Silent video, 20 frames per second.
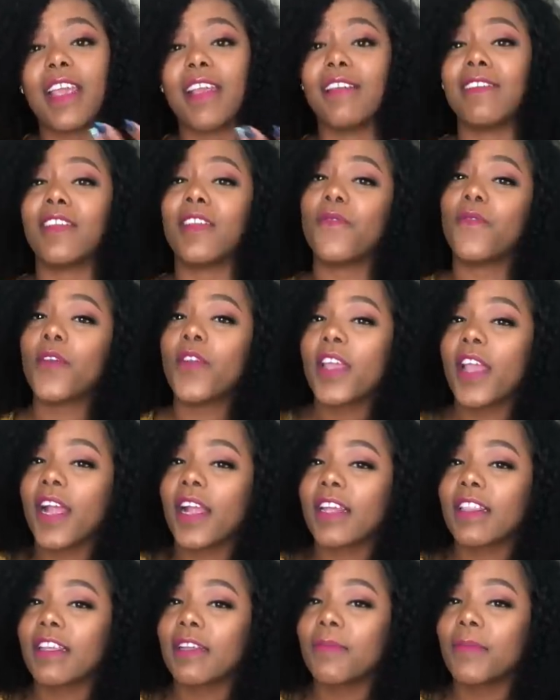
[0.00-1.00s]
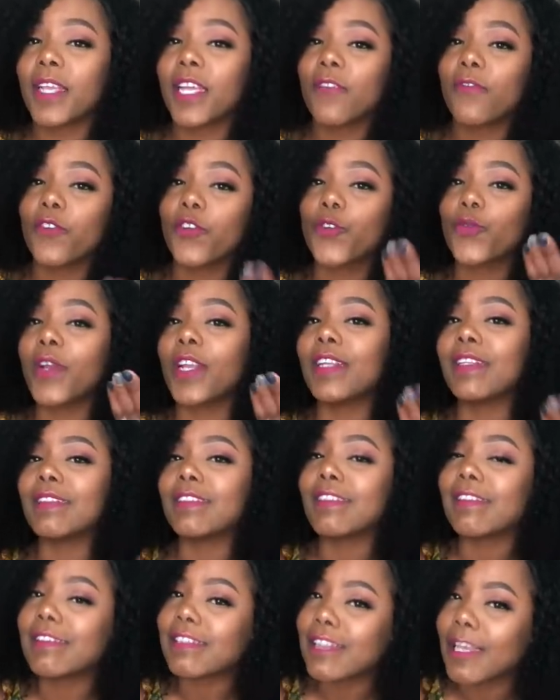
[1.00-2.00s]
And if you're younger than me, if you're
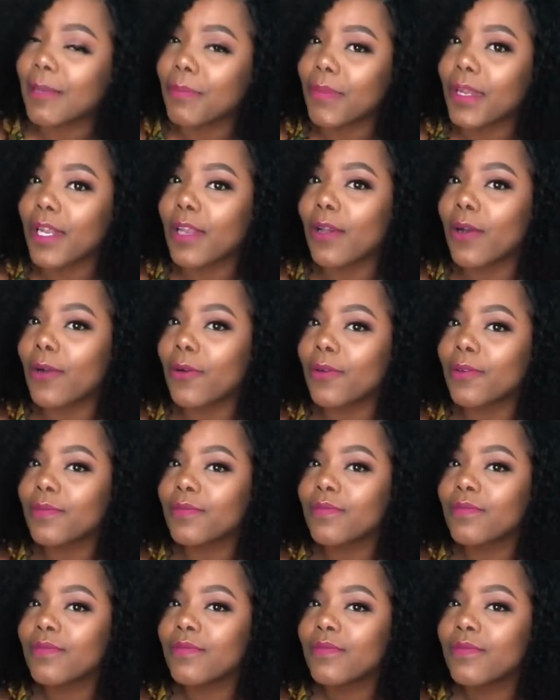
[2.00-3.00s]
26 and below,